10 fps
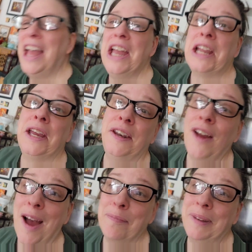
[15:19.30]
It
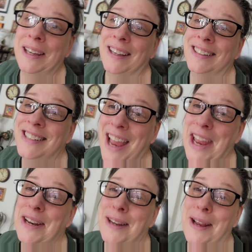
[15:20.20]
cannot be
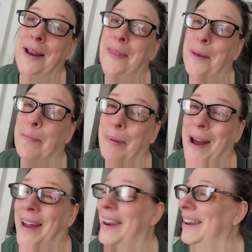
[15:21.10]
contained in the
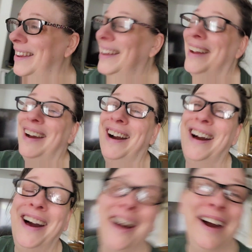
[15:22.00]
bun.
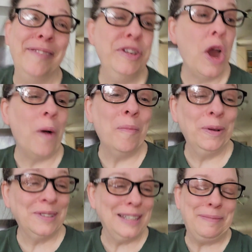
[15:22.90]
Um, no,
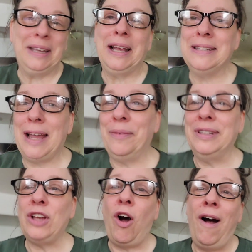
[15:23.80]
mostly because I
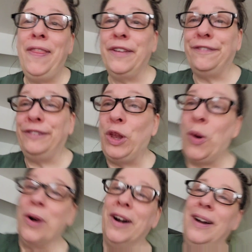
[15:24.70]
was on the
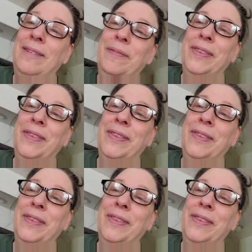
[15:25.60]
floor.